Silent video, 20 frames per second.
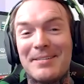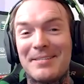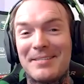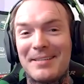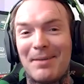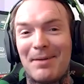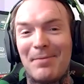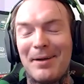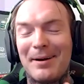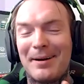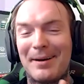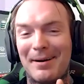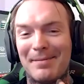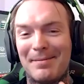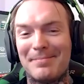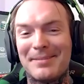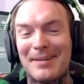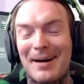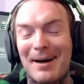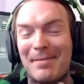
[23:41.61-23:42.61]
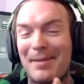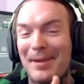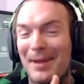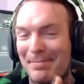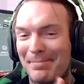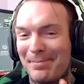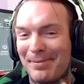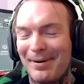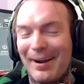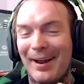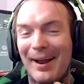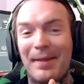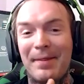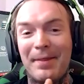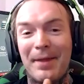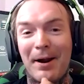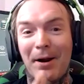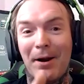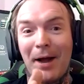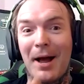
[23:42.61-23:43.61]
someone comes up and
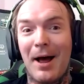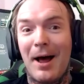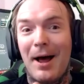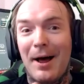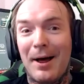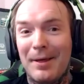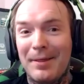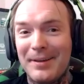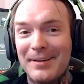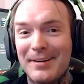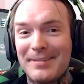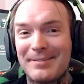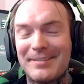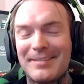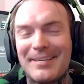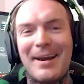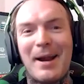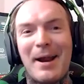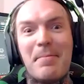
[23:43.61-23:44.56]
they're like, this is it.